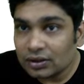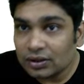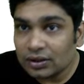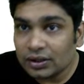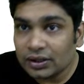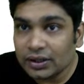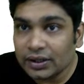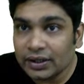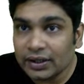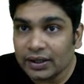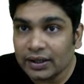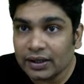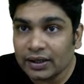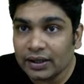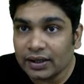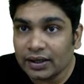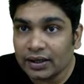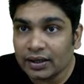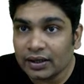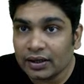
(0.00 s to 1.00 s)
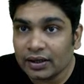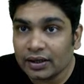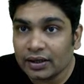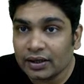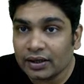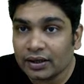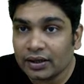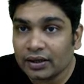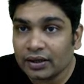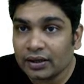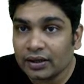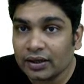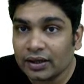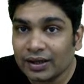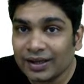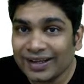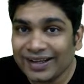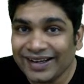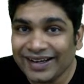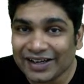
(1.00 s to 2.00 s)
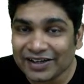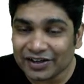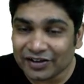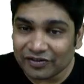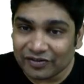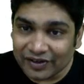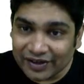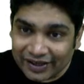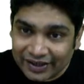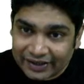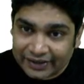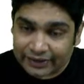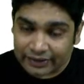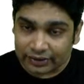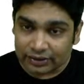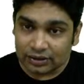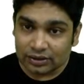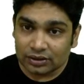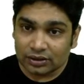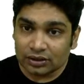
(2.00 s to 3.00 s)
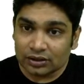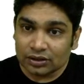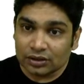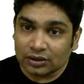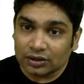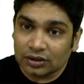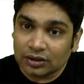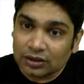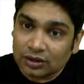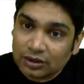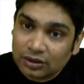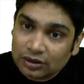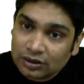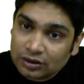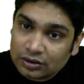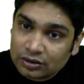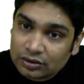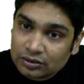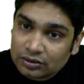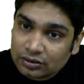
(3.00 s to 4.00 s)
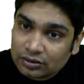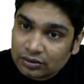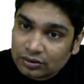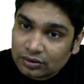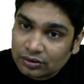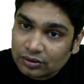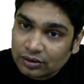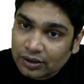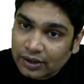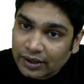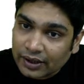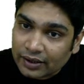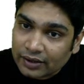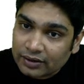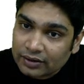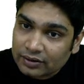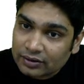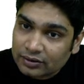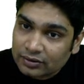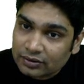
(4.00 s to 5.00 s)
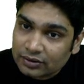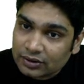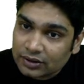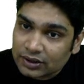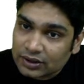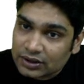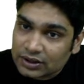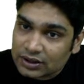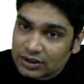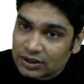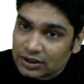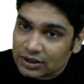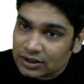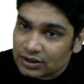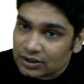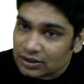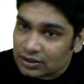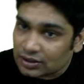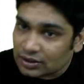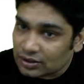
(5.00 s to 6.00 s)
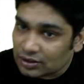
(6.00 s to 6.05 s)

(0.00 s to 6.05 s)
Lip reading: the electric field here. So okay, so this is